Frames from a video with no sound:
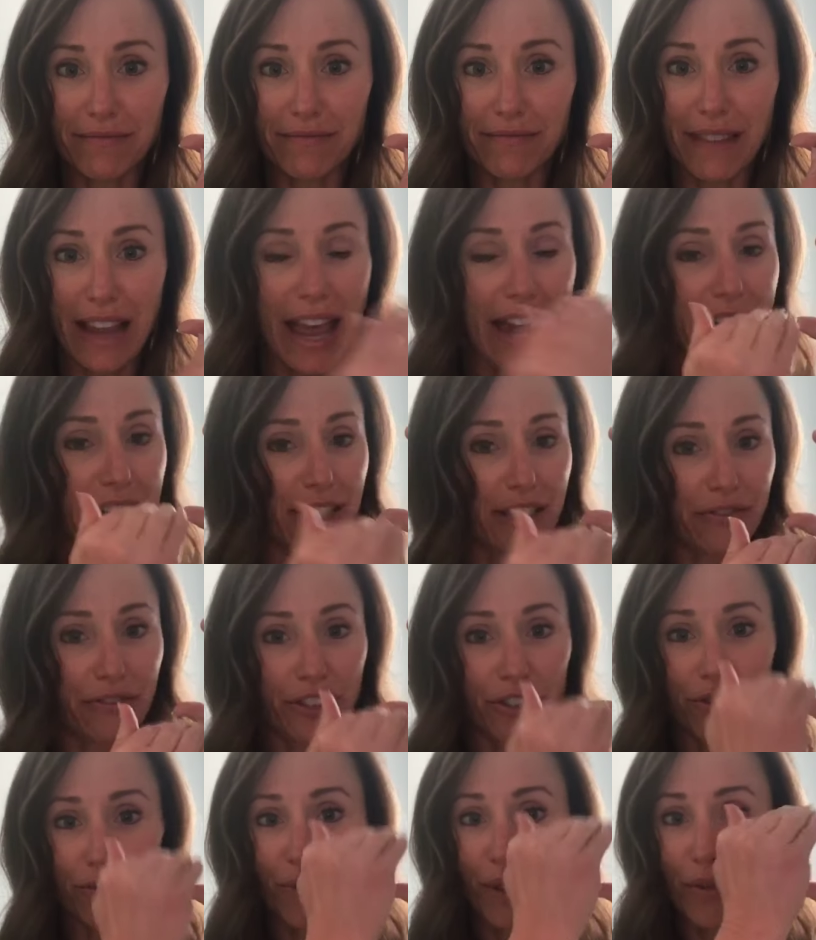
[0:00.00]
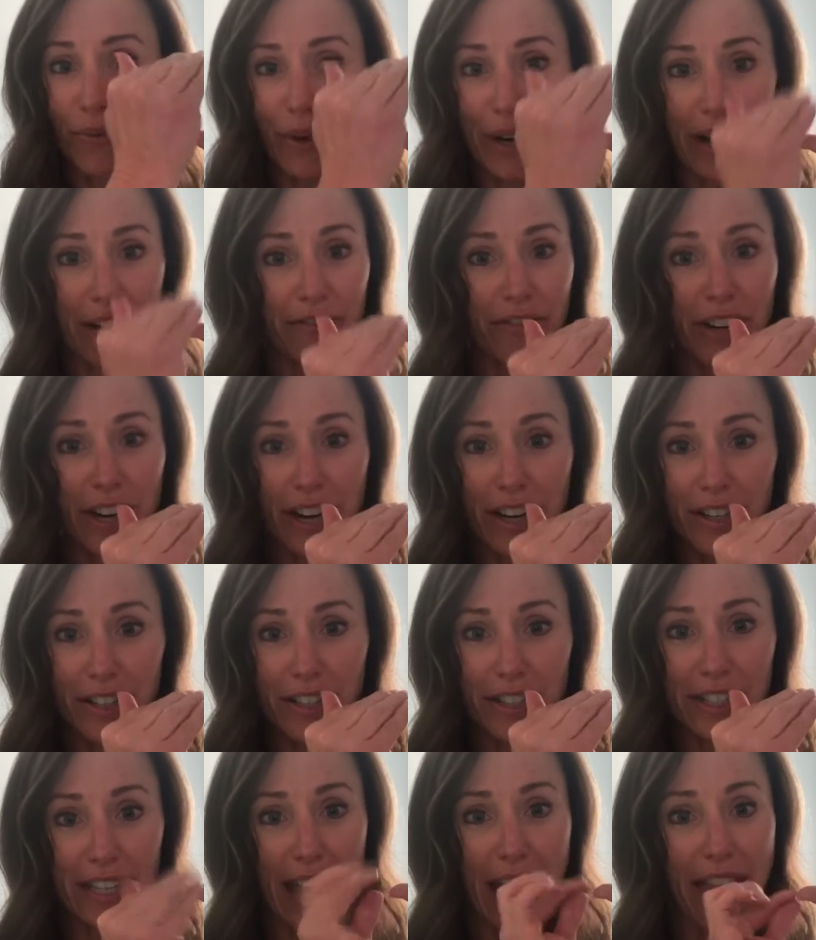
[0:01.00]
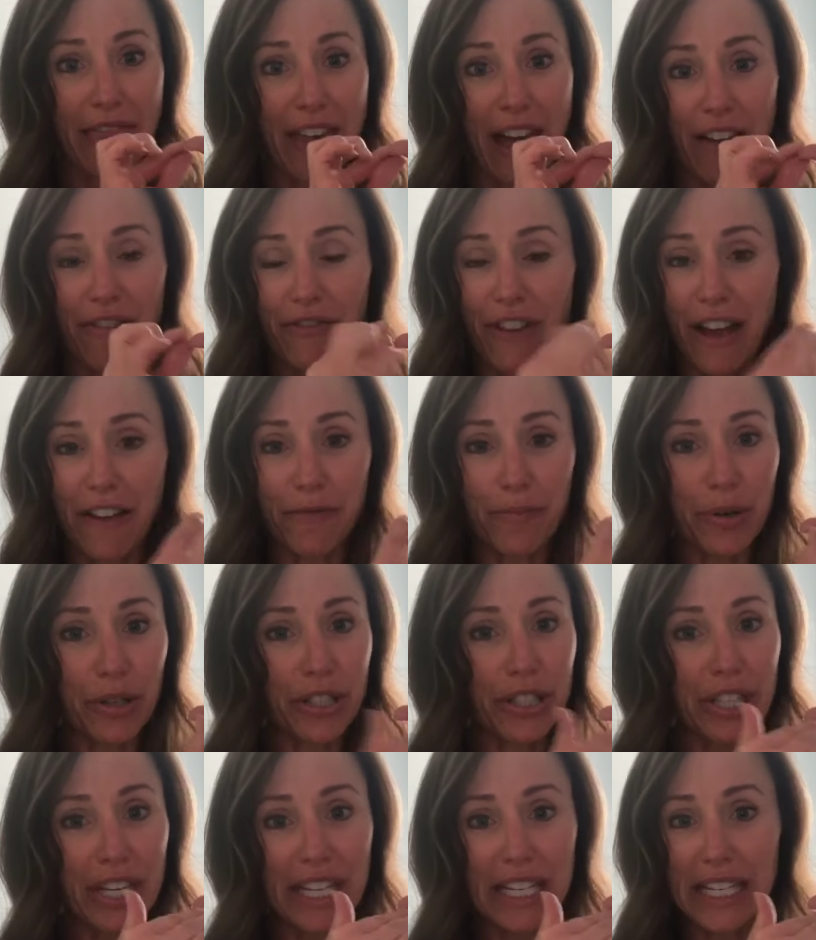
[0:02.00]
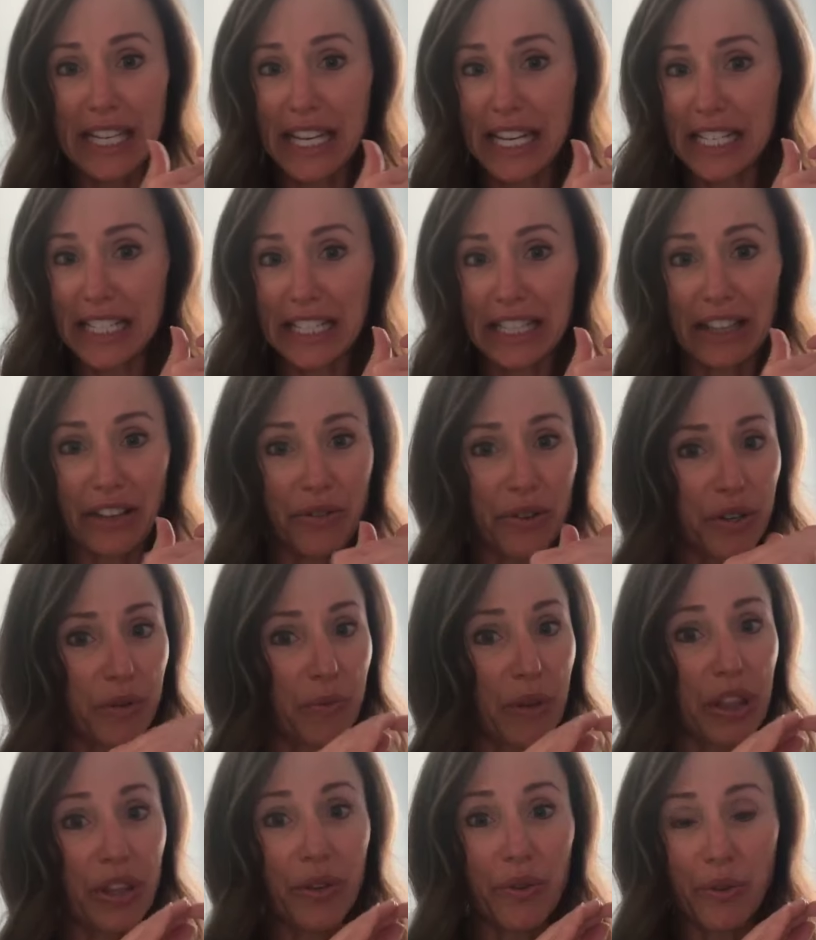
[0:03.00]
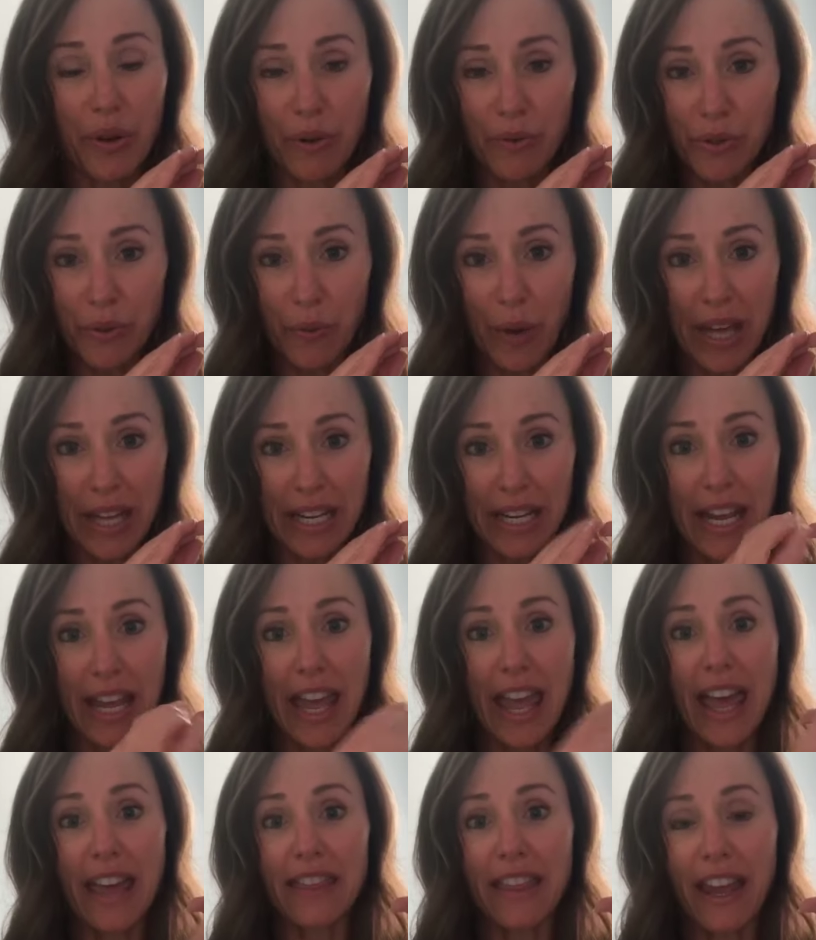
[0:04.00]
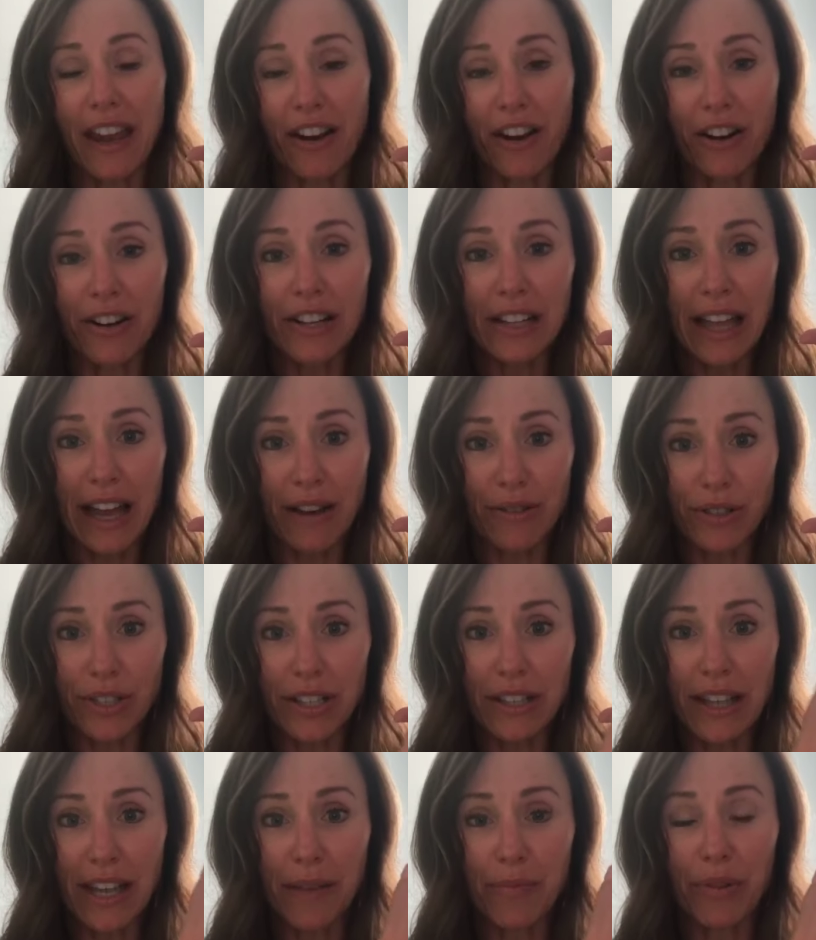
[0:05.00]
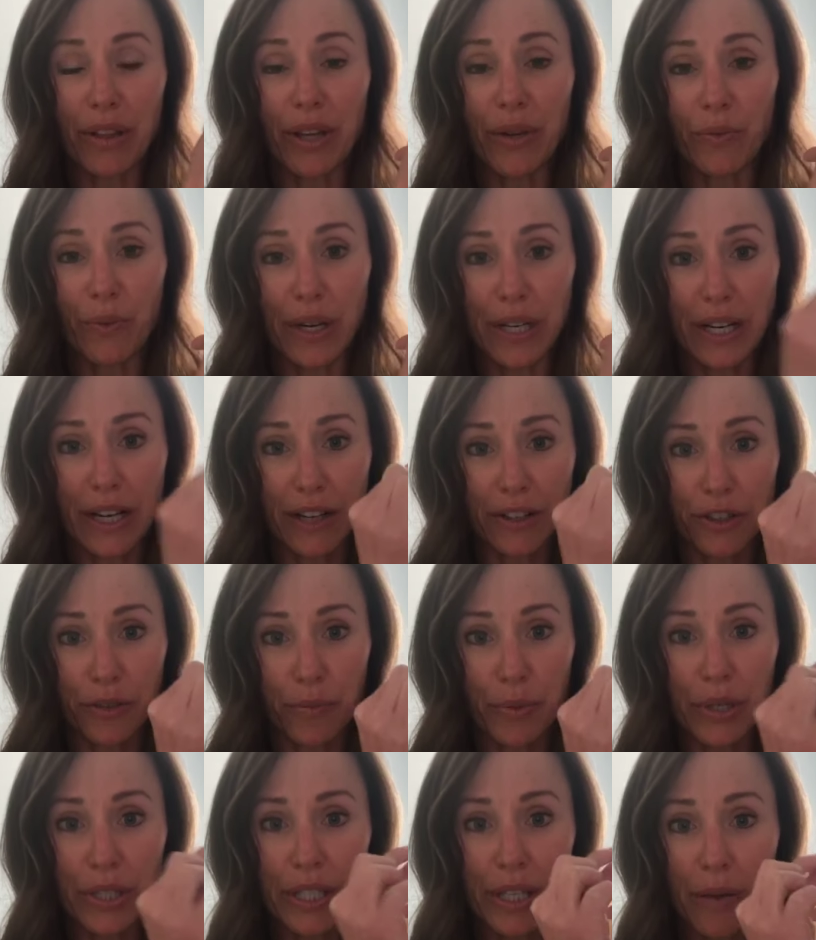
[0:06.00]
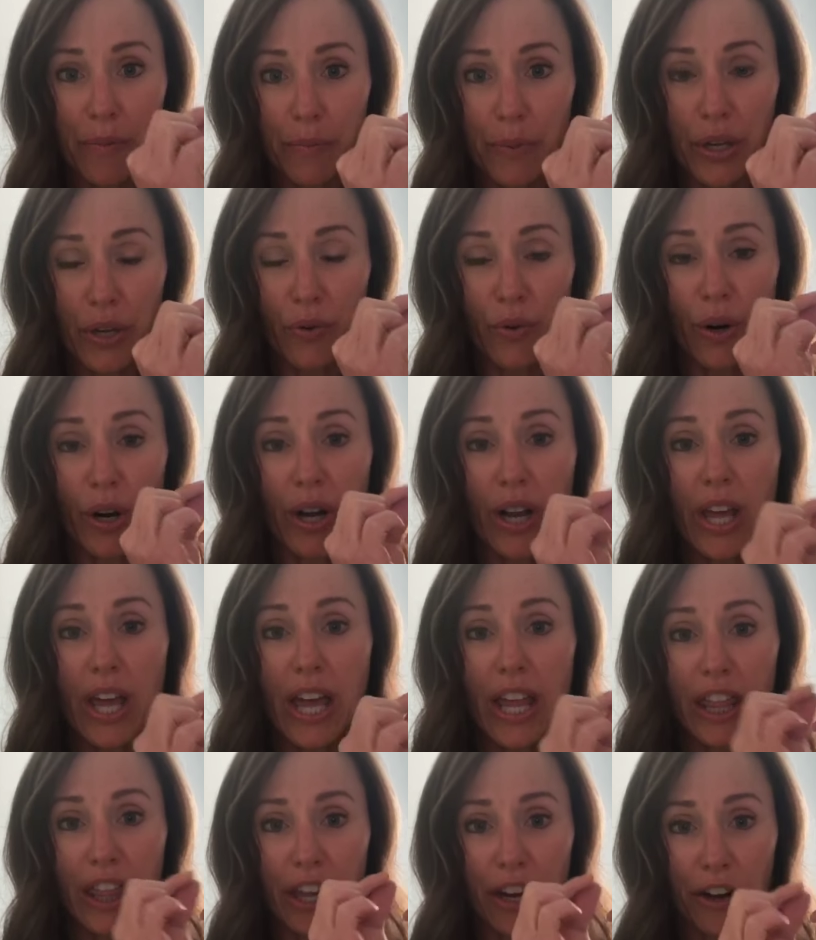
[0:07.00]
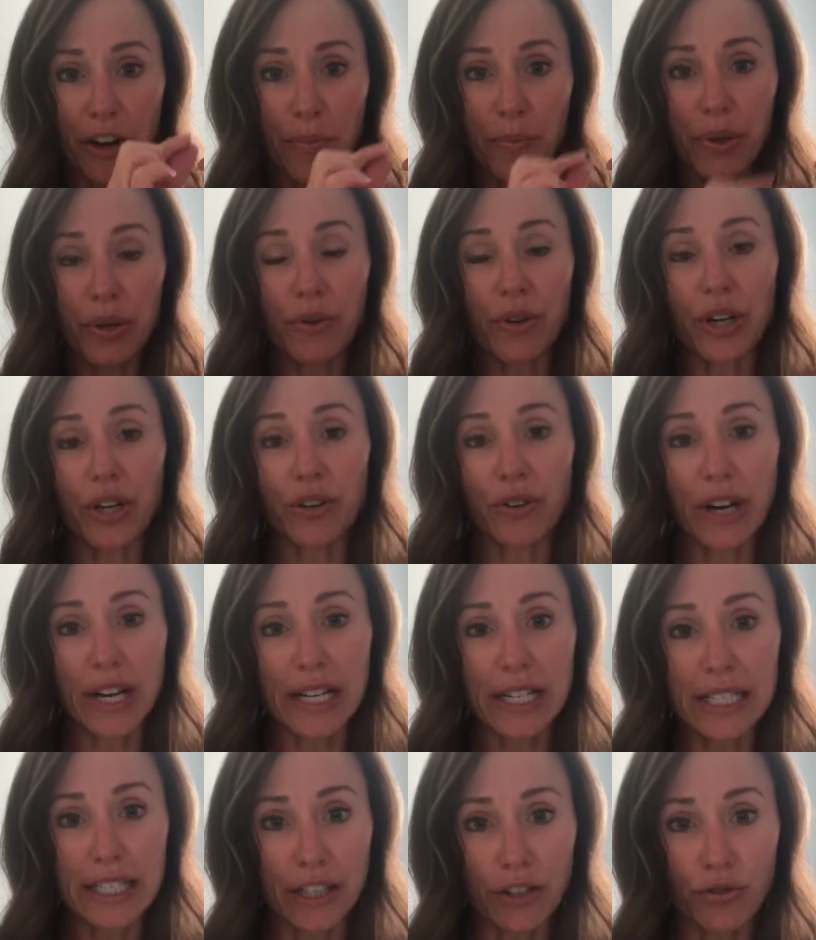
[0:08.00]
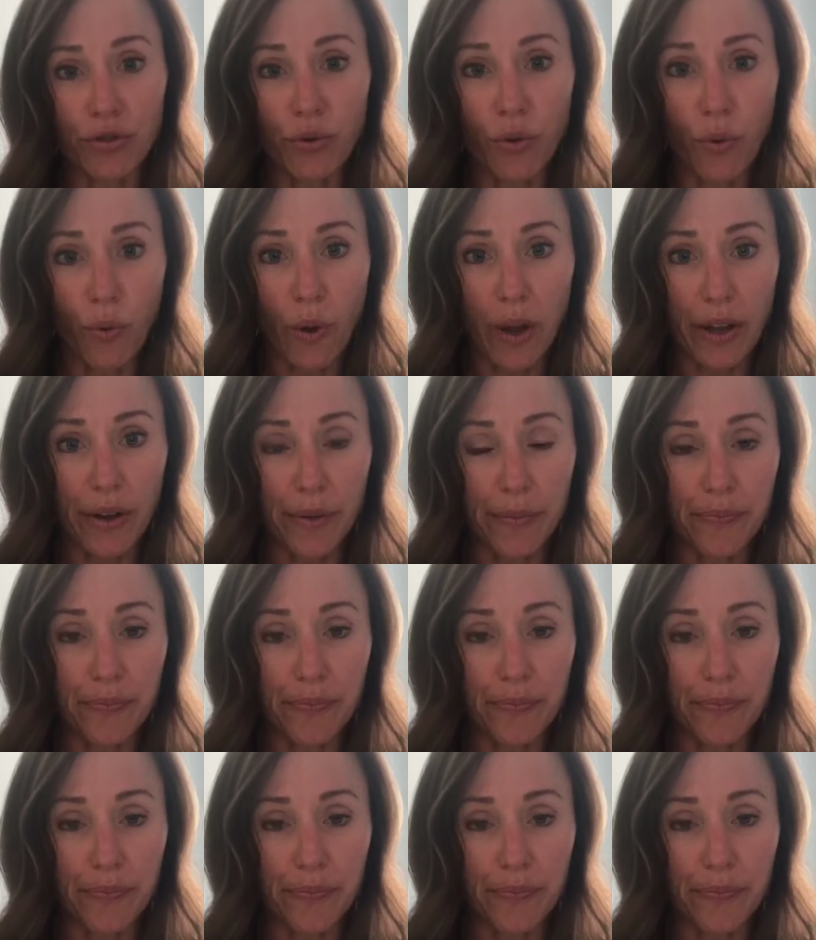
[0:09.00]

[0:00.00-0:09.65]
and is filled with whatever else, and that 5% is loaded with who knows what, they are allowed to label it 100% pure therapeutic grade essential oil.